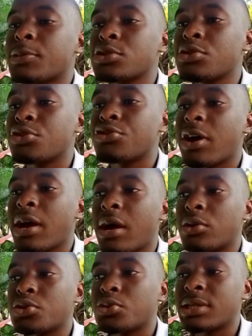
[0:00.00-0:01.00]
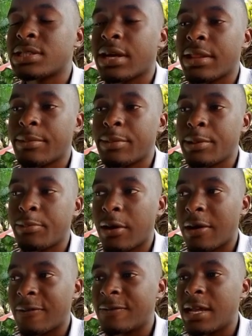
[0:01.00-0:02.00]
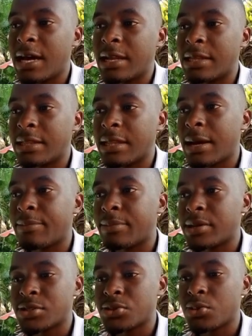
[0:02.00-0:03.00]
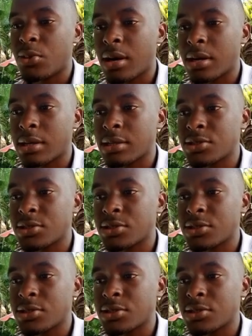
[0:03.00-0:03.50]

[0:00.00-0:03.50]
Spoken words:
to try out what other people have done in their past work.